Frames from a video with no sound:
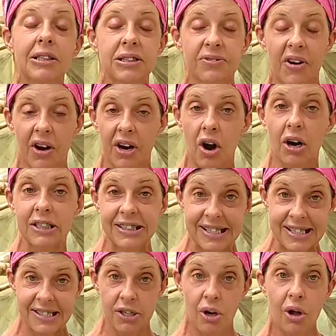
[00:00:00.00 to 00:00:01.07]
it's very
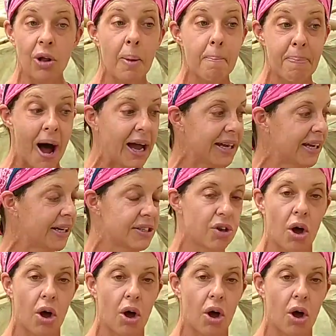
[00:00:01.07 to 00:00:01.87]
artisanal, but it is